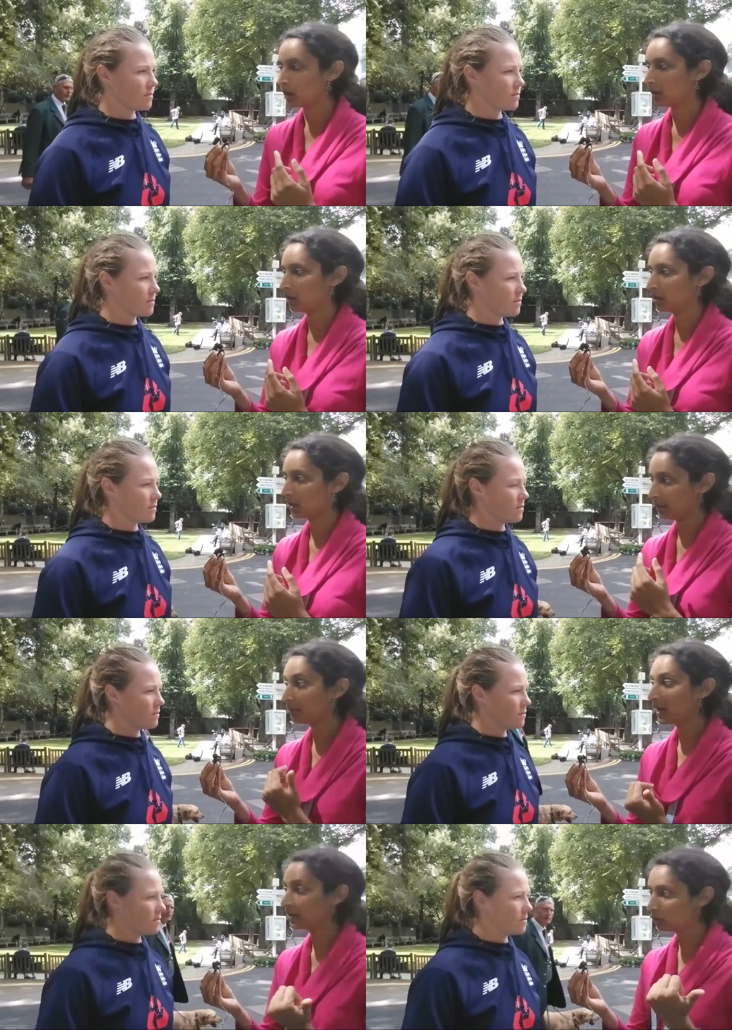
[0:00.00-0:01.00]
Speaker 1: Coming
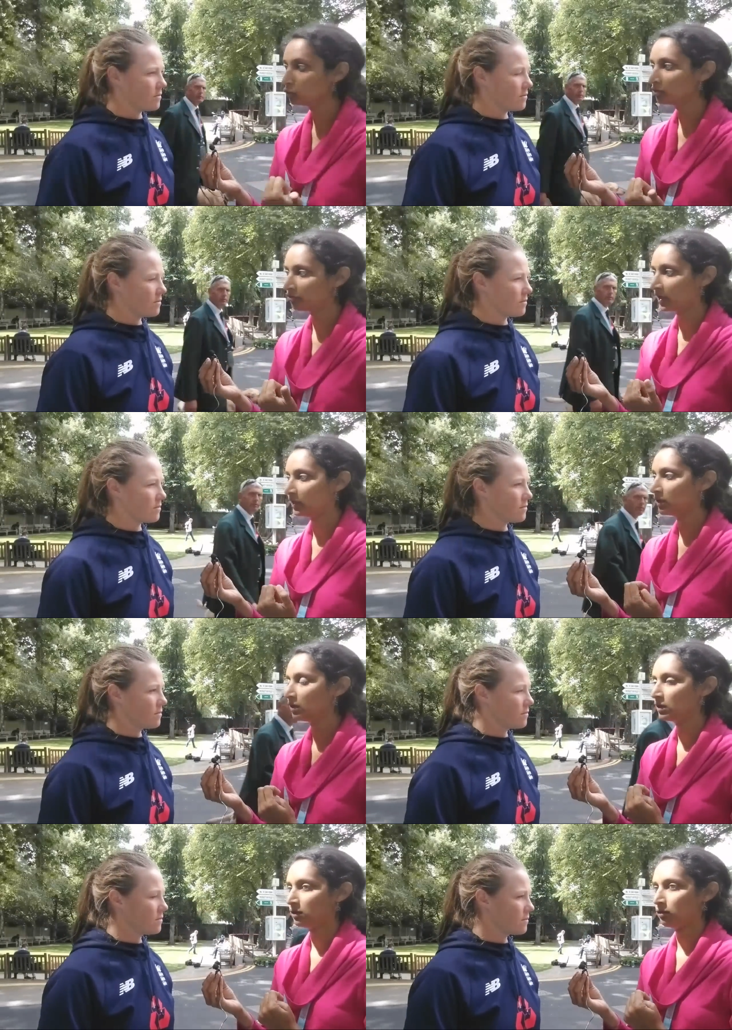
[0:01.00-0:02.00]
back to the final,
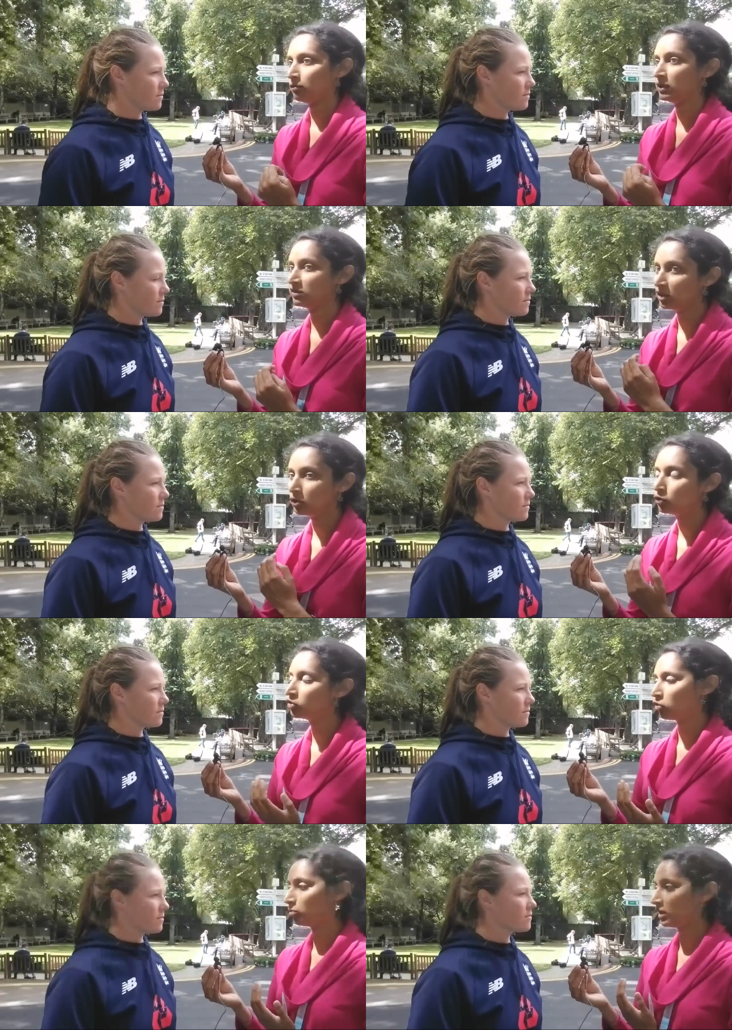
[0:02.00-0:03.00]
it's a huge
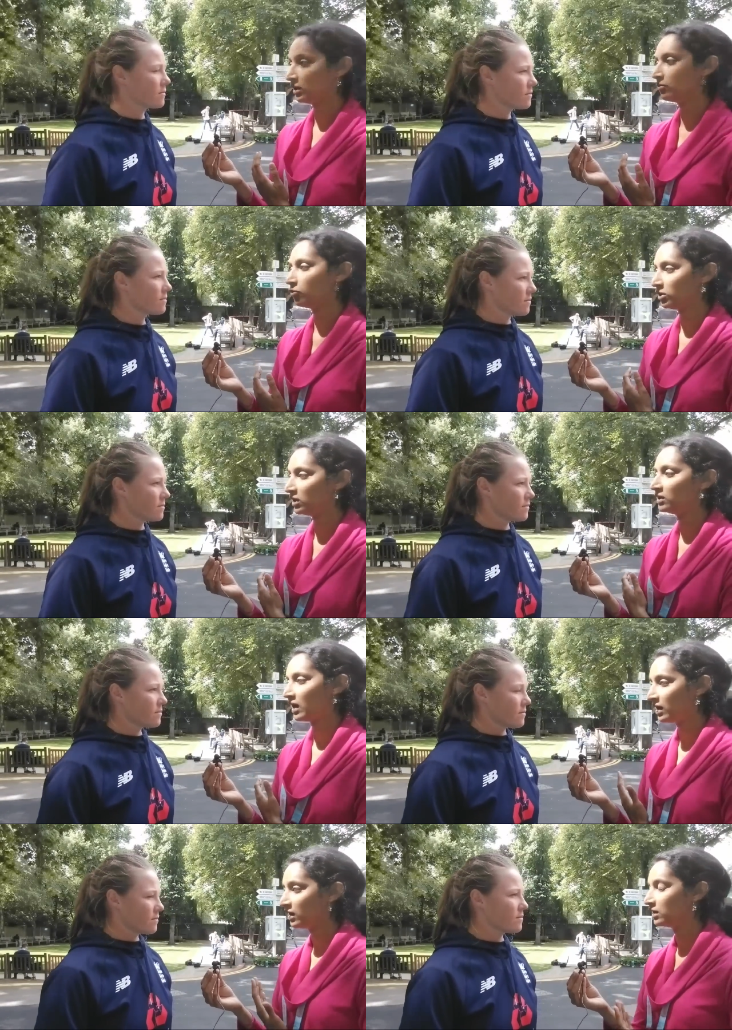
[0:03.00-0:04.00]
home game for the
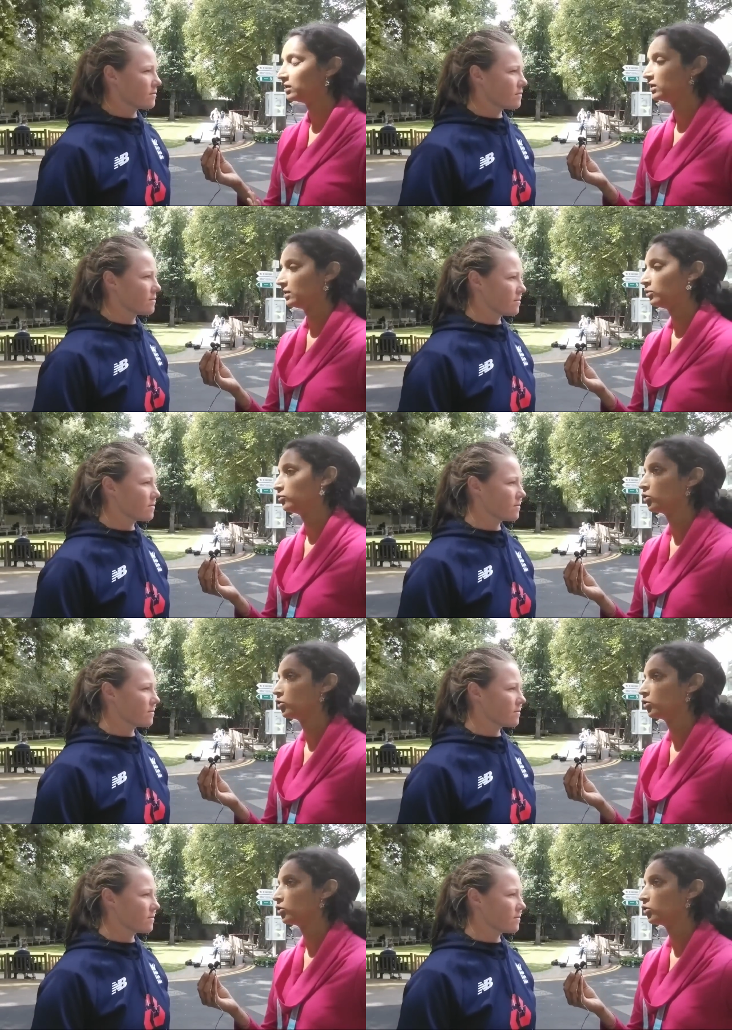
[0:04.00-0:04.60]
entire England team. You've